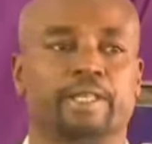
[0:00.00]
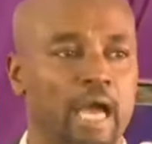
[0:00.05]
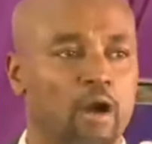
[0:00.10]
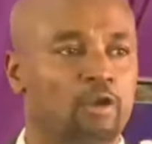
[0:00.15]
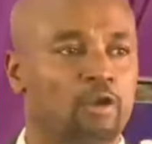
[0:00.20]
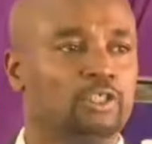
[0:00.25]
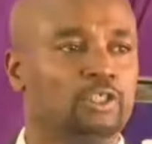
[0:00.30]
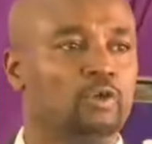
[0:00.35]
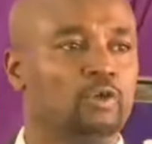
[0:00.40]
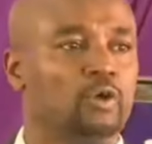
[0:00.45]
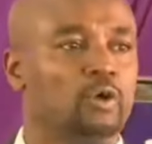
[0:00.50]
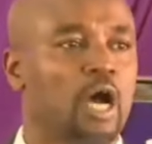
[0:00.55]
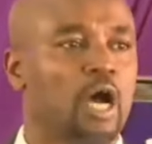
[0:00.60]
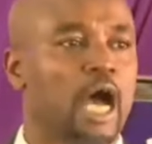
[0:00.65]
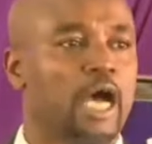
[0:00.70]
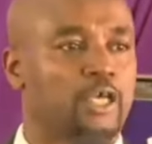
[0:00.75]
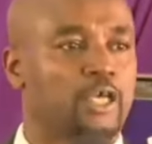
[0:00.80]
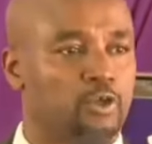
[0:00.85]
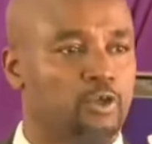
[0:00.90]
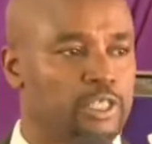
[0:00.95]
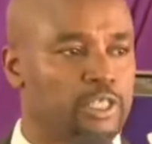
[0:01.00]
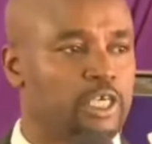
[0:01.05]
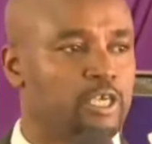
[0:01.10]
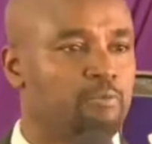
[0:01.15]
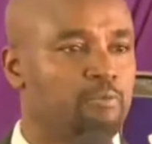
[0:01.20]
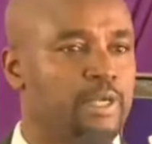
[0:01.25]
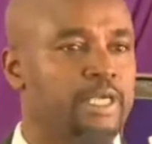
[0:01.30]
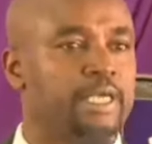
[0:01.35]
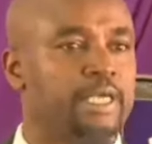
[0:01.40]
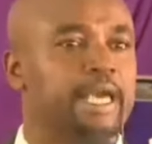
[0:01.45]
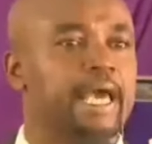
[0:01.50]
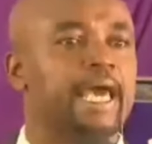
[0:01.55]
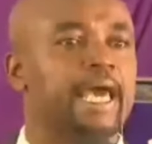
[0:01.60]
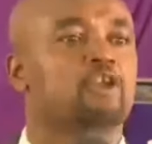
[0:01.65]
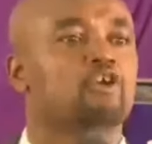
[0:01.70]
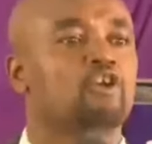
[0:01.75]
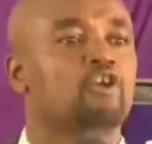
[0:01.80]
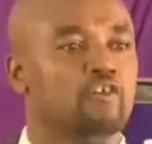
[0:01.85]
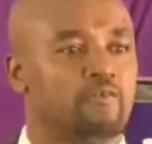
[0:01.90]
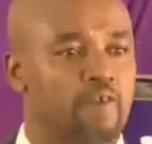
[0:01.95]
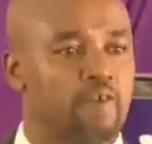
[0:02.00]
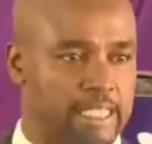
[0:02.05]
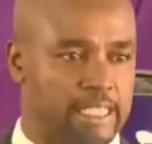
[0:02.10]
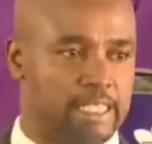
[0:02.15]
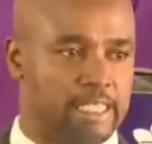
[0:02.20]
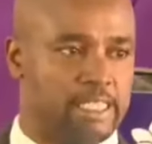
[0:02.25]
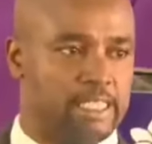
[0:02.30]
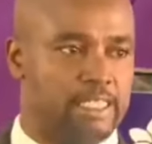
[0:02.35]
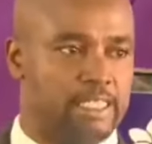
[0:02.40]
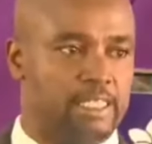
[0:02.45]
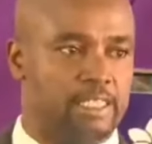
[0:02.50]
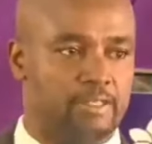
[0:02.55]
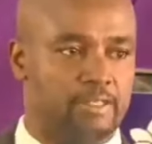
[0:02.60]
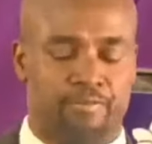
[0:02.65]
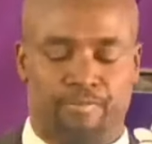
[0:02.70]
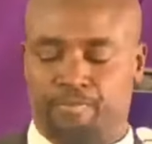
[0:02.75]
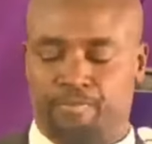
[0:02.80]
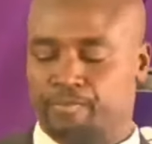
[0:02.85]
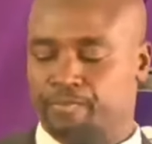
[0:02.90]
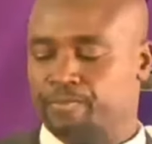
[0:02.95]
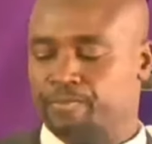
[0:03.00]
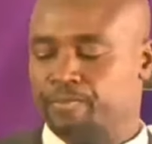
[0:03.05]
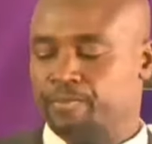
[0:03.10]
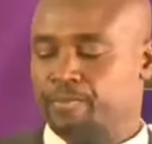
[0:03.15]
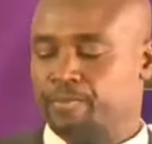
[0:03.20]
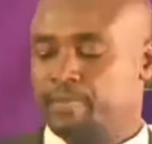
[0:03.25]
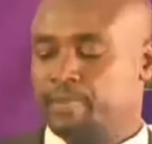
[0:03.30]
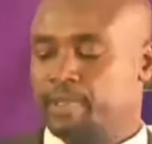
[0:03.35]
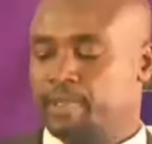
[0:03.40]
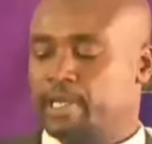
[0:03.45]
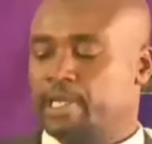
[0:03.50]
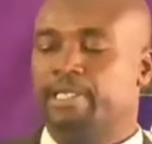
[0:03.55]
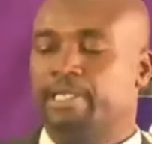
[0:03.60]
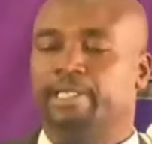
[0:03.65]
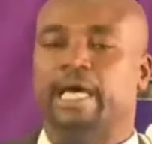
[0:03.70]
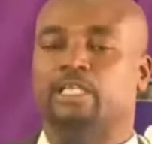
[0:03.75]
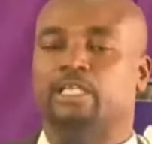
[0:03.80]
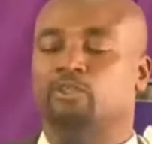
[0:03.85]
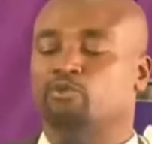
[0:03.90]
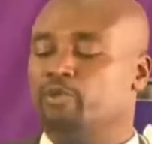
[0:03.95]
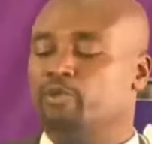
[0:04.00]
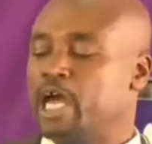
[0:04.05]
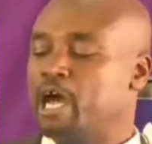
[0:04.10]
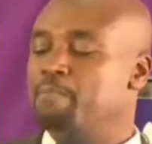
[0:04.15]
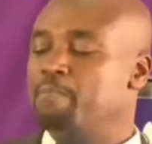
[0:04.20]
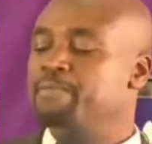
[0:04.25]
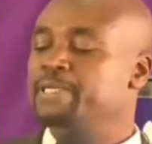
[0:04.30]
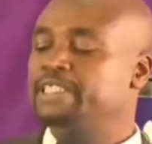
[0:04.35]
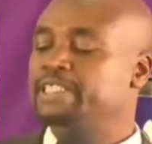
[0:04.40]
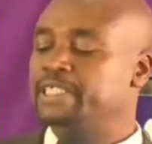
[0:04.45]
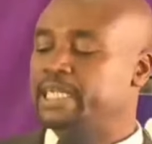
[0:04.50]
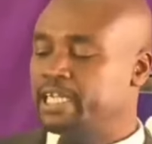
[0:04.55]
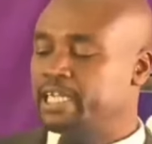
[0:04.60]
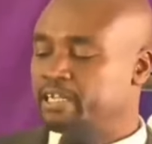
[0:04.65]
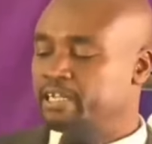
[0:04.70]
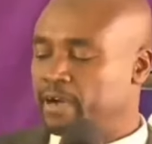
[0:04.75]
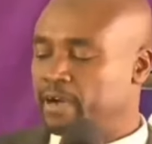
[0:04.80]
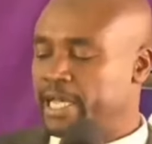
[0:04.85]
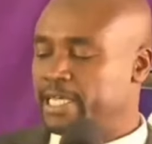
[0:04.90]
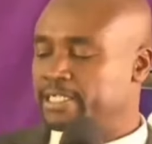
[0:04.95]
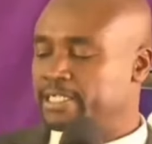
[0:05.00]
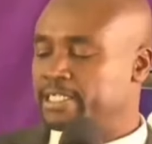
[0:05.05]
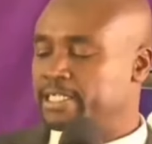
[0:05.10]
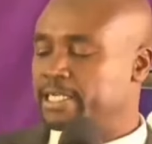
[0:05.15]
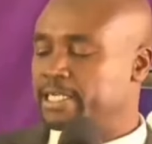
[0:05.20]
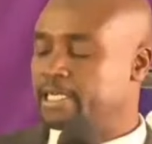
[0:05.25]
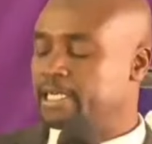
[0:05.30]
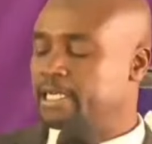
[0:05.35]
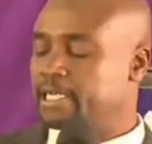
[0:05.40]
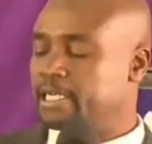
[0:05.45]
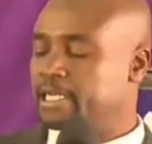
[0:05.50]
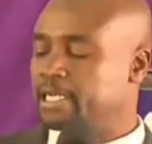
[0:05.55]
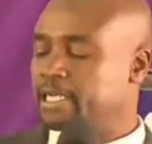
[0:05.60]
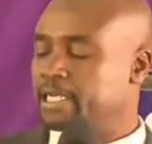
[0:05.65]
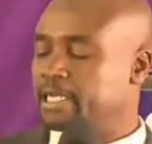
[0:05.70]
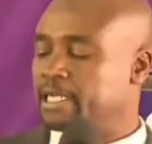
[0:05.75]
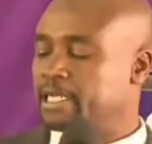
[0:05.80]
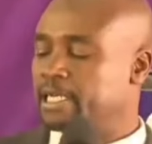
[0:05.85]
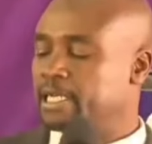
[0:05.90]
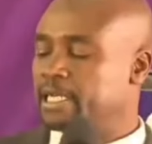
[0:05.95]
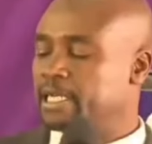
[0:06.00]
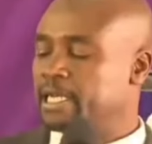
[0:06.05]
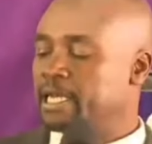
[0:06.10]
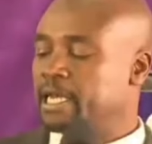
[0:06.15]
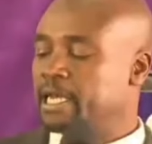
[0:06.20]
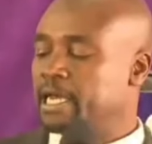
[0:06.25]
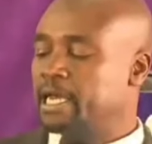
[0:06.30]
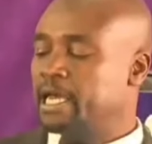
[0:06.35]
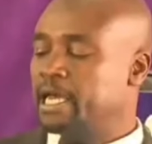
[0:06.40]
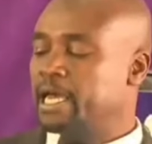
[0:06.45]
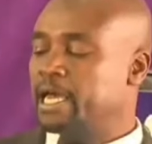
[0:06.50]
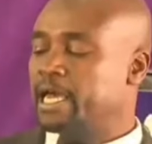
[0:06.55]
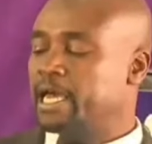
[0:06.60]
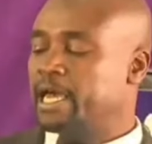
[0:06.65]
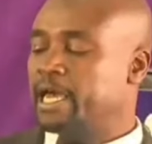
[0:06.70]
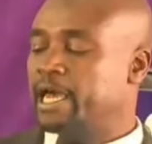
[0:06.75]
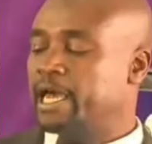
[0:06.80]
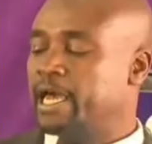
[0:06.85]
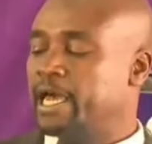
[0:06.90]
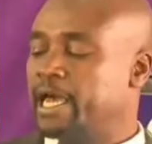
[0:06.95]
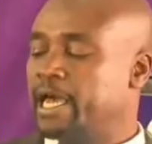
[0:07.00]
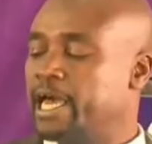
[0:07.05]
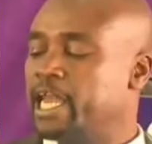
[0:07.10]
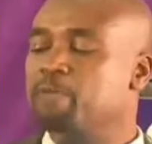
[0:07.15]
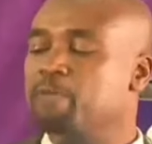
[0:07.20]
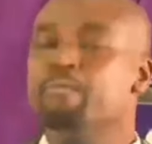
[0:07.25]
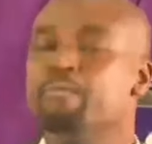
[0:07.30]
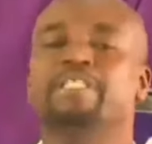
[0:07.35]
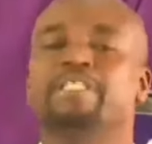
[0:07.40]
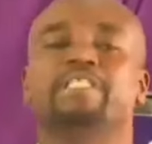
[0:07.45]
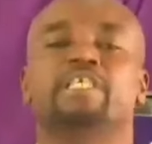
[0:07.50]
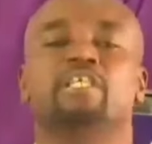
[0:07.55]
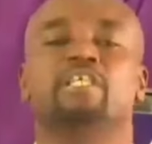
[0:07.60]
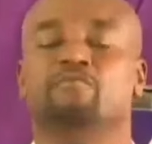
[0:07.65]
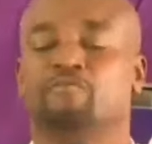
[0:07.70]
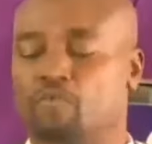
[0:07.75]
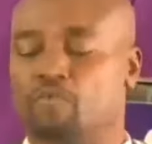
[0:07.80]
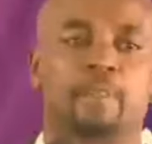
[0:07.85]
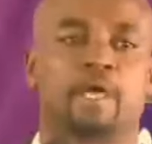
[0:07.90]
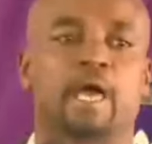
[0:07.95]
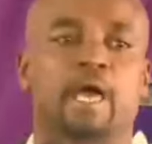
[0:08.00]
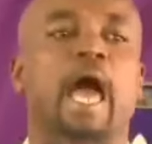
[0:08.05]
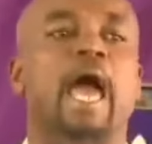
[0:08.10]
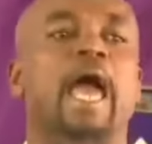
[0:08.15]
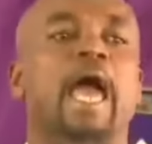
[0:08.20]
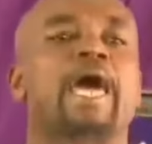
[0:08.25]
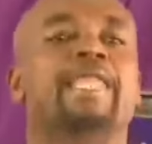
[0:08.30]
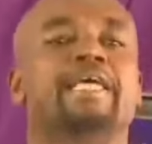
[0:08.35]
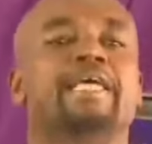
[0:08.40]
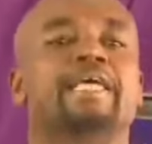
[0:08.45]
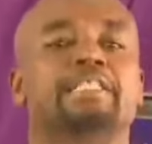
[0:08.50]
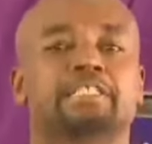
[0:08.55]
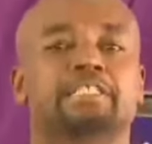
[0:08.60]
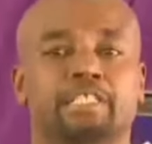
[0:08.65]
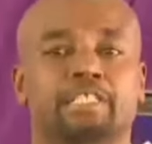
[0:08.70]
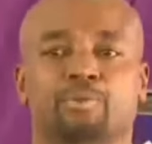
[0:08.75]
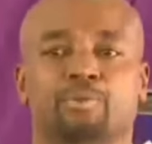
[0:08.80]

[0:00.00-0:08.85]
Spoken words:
they are also accusing me and all of us that we are misadvising and misinformed, and his